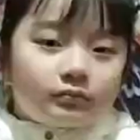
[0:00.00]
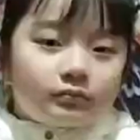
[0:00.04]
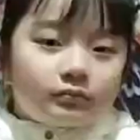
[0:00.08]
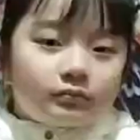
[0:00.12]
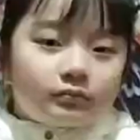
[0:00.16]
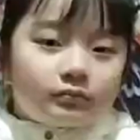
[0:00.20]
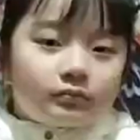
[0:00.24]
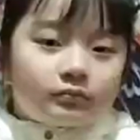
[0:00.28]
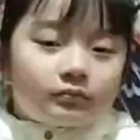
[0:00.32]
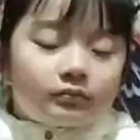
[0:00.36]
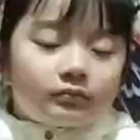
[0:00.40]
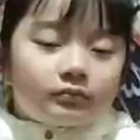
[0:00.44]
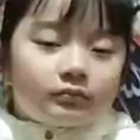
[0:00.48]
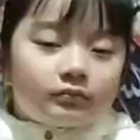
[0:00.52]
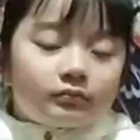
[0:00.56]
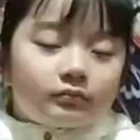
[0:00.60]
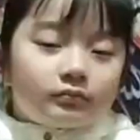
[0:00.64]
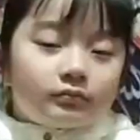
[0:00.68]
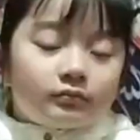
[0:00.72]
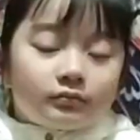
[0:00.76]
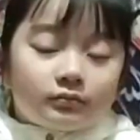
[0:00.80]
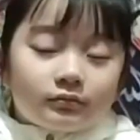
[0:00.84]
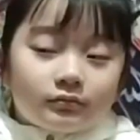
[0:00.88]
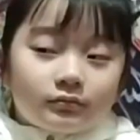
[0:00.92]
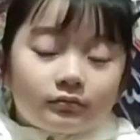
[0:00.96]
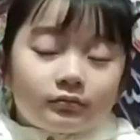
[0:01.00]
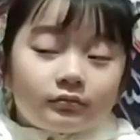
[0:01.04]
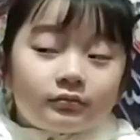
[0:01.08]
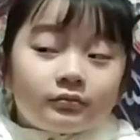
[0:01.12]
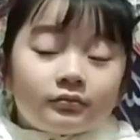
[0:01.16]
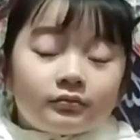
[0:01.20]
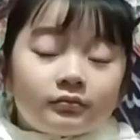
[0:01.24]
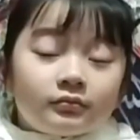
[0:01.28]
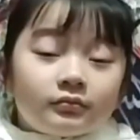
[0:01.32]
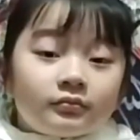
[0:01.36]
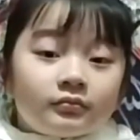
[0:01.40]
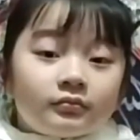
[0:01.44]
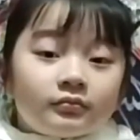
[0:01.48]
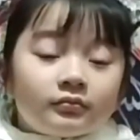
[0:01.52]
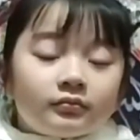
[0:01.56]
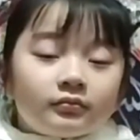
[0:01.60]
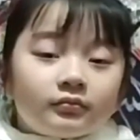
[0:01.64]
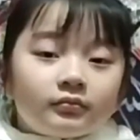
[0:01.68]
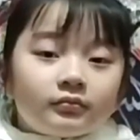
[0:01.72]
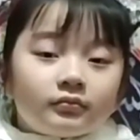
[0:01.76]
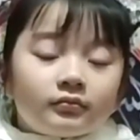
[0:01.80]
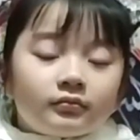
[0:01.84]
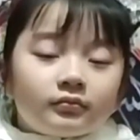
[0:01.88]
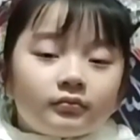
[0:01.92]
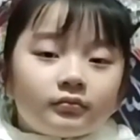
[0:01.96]
Hmm.
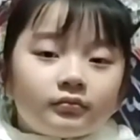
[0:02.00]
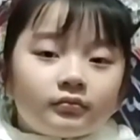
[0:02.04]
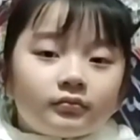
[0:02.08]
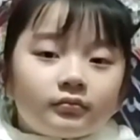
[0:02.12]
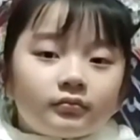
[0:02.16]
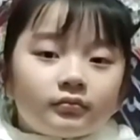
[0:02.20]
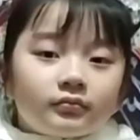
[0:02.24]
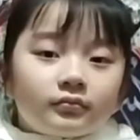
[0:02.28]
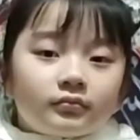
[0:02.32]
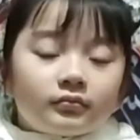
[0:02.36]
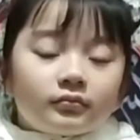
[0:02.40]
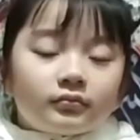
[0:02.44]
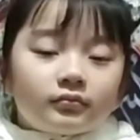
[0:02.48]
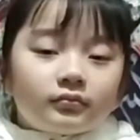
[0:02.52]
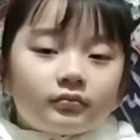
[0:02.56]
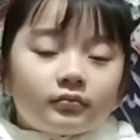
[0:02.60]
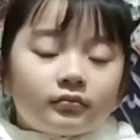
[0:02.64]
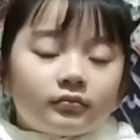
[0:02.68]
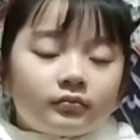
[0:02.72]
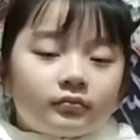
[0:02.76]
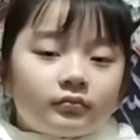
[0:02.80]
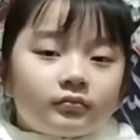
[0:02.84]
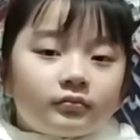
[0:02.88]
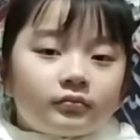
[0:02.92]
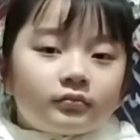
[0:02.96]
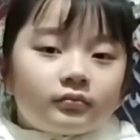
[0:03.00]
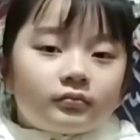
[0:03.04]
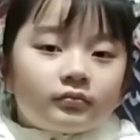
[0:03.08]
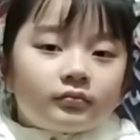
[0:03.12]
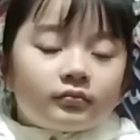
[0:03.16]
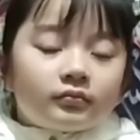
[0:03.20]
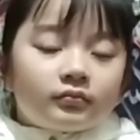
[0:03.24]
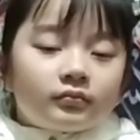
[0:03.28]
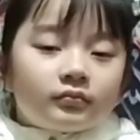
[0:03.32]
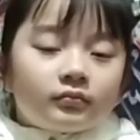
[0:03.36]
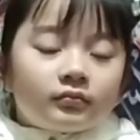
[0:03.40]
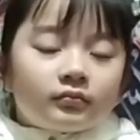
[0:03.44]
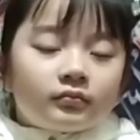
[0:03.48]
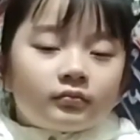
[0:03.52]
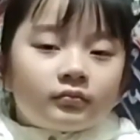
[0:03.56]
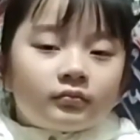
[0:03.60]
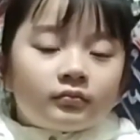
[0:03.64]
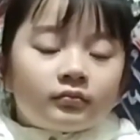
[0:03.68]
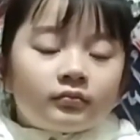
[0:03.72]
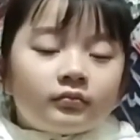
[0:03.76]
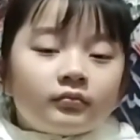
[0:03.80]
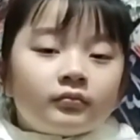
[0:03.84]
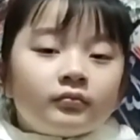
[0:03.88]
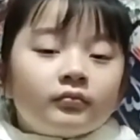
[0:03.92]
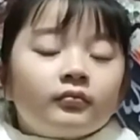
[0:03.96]
Please have your boarding
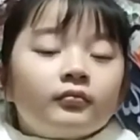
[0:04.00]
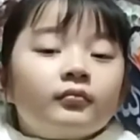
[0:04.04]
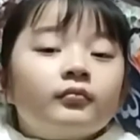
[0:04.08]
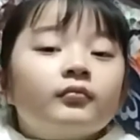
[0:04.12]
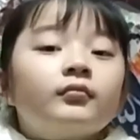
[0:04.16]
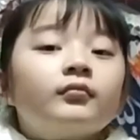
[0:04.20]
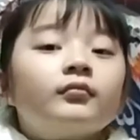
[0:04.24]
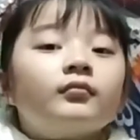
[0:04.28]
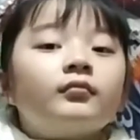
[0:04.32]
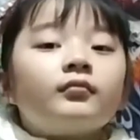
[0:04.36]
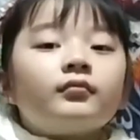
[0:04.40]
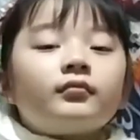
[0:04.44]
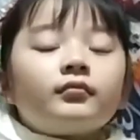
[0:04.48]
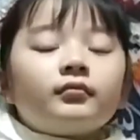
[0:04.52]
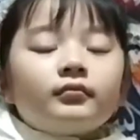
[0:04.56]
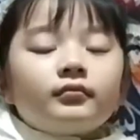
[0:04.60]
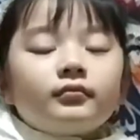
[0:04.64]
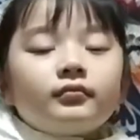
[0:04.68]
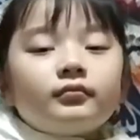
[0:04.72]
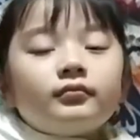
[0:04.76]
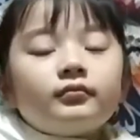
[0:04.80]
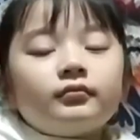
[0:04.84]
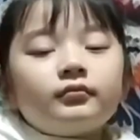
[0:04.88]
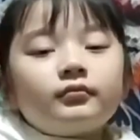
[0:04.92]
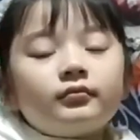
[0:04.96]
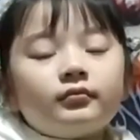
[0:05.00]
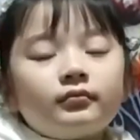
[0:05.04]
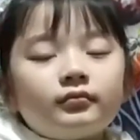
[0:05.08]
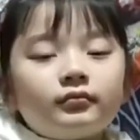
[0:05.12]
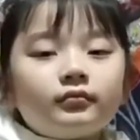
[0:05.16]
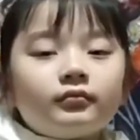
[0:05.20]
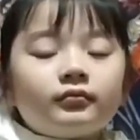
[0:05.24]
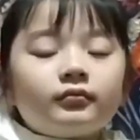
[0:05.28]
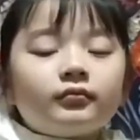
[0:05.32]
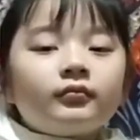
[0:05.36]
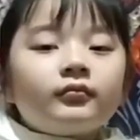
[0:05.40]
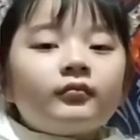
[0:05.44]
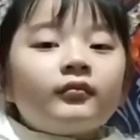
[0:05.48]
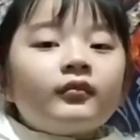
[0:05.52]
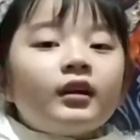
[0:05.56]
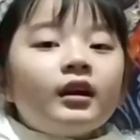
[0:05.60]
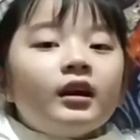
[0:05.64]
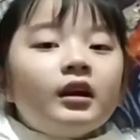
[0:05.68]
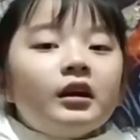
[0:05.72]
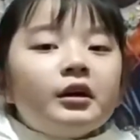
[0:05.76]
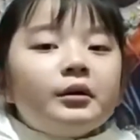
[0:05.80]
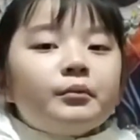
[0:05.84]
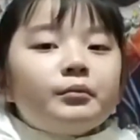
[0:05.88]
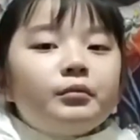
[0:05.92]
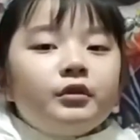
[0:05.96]
pass and passport ready.
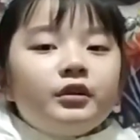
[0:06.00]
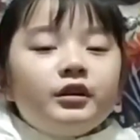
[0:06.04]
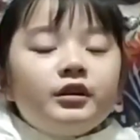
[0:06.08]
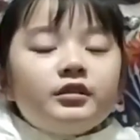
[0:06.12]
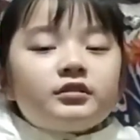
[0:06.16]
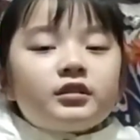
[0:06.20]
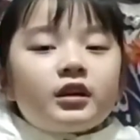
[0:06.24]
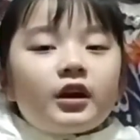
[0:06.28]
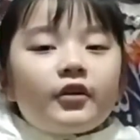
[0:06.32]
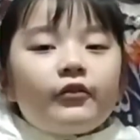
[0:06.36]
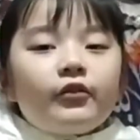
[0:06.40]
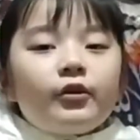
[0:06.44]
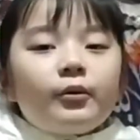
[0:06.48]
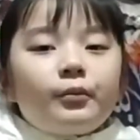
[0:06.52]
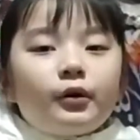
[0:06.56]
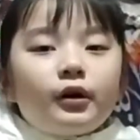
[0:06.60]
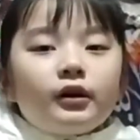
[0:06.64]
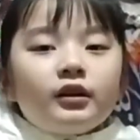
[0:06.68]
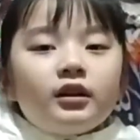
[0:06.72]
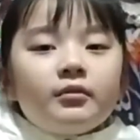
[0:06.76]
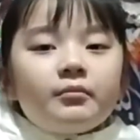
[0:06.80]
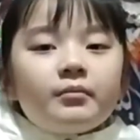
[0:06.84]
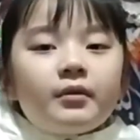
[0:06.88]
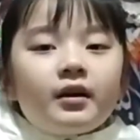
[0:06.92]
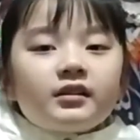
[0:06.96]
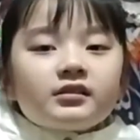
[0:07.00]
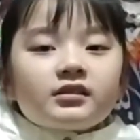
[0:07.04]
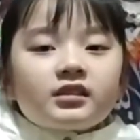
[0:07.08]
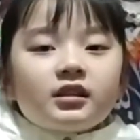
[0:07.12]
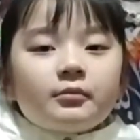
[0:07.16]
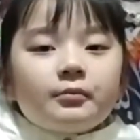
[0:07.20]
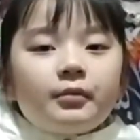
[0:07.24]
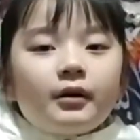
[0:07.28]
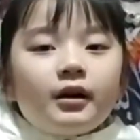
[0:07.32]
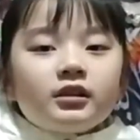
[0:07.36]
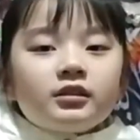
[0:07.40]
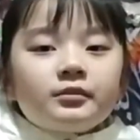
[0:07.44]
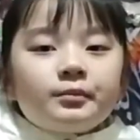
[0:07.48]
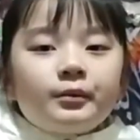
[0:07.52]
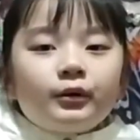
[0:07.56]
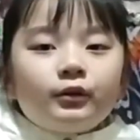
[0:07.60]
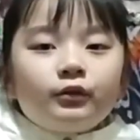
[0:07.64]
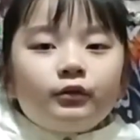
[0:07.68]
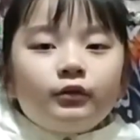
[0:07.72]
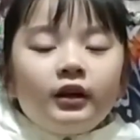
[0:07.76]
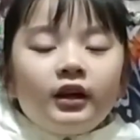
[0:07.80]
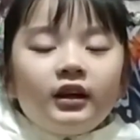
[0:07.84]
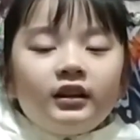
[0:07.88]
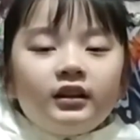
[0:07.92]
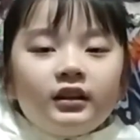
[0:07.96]
Please have your boarding pass and passport
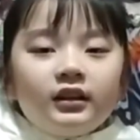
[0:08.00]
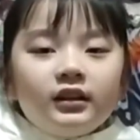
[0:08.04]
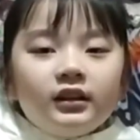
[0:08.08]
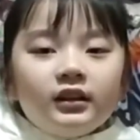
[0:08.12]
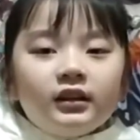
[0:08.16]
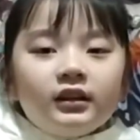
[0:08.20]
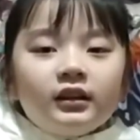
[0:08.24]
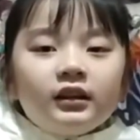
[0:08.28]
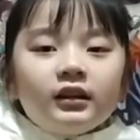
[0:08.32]
ready.